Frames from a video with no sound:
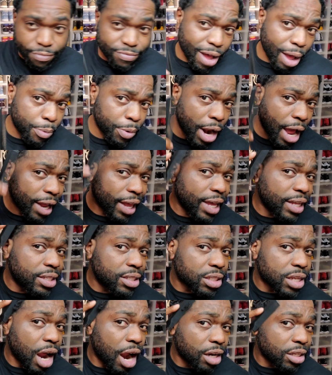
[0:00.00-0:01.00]
when I
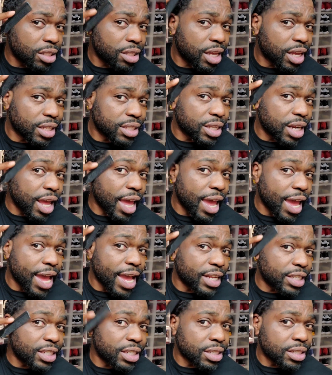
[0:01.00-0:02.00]
start getting to the
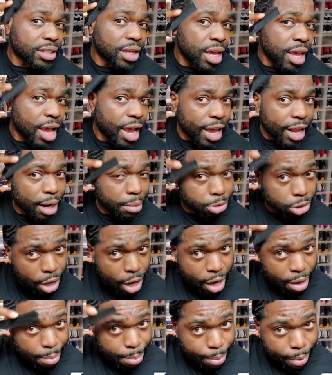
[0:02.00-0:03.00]
edges and I'm
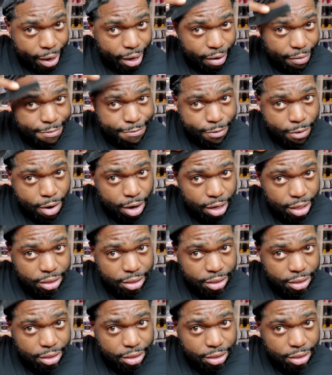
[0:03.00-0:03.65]
trying to break a fork